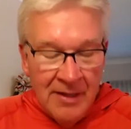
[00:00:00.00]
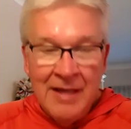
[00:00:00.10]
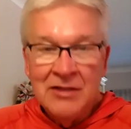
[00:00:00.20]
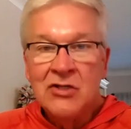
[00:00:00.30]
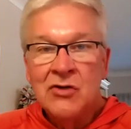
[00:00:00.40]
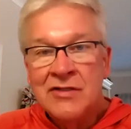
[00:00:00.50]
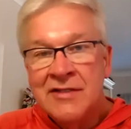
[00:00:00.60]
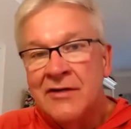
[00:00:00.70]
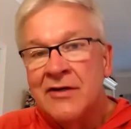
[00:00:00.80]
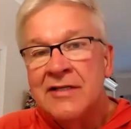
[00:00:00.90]
And so
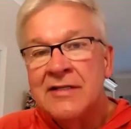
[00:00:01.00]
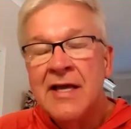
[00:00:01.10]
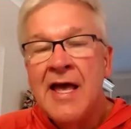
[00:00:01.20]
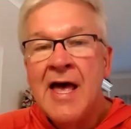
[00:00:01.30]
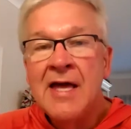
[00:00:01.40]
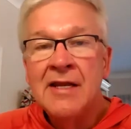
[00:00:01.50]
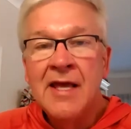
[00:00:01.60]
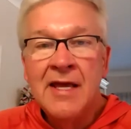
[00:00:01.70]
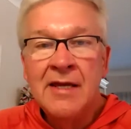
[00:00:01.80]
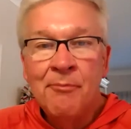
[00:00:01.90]
Cyrus had
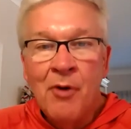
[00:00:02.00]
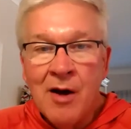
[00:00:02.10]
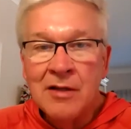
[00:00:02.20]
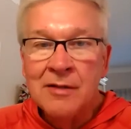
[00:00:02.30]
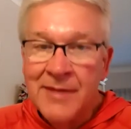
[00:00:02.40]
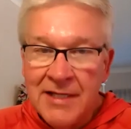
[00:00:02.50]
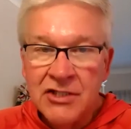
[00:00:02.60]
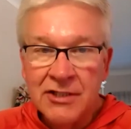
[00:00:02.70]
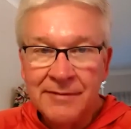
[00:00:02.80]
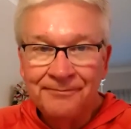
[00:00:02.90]
a
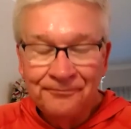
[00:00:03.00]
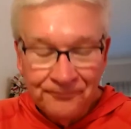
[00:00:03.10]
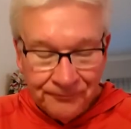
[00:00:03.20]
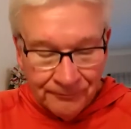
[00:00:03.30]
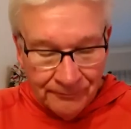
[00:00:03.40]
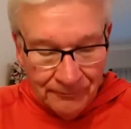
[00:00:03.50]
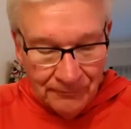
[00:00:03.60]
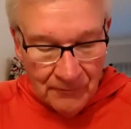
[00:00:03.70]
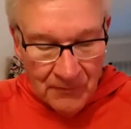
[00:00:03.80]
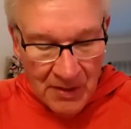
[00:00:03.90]
proclamation
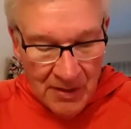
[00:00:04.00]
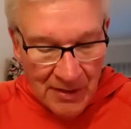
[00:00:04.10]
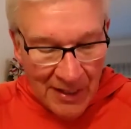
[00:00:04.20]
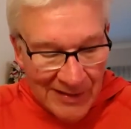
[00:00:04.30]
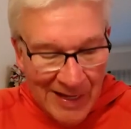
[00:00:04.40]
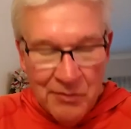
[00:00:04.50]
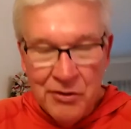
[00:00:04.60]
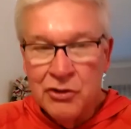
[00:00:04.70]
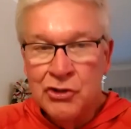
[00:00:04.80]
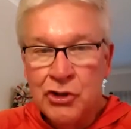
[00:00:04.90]
allowing
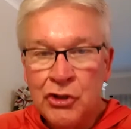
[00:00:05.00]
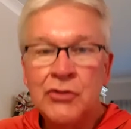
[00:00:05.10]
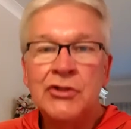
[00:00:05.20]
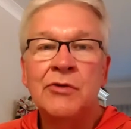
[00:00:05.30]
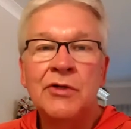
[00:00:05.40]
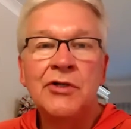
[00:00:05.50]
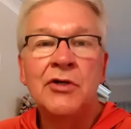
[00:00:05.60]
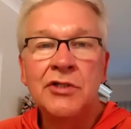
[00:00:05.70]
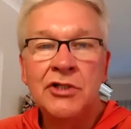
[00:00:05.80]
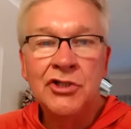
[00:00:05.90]
the Jews to
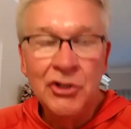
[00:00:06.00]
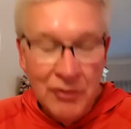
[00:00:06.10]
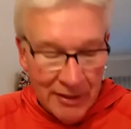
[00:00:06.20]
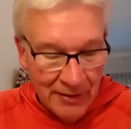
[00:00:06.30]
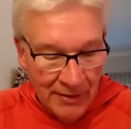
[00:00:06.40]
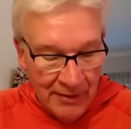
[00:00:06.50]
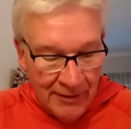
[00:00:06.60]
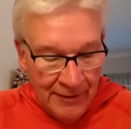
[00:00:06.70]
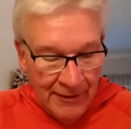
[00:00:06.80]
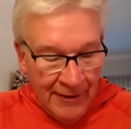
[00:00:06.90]
return to Judah,
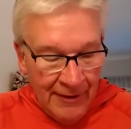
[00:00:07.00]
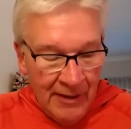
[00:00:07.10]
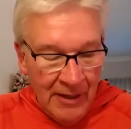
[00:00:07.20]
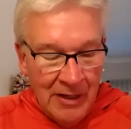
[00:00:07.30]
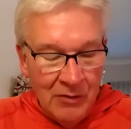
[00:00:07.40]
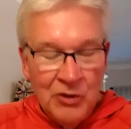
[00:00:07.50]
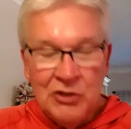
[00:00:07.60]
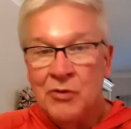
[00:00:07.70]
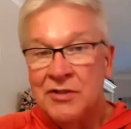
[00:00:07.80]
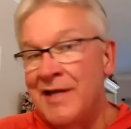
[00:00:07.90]
which
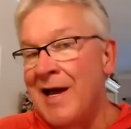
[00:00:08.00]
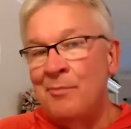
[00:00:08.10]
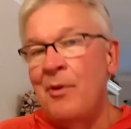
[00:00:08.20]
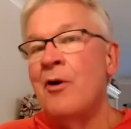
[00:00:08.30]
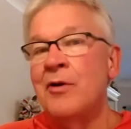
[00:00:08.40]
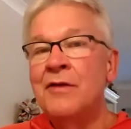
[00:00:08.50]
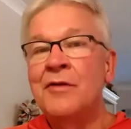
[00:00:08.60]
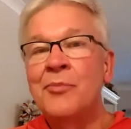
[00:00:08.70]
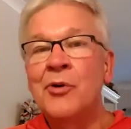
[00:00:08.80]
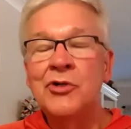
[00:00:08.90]
was now part of the
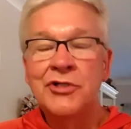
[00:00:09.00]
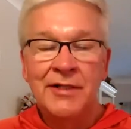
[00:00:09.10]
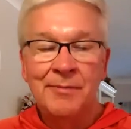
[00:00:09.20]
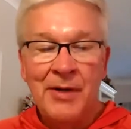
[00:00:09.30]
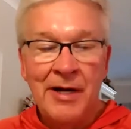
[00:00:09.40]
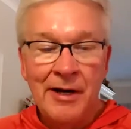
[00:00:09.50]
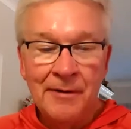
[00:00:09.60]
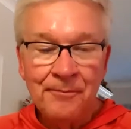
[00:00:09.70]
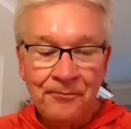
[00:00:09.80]
Persian Empire.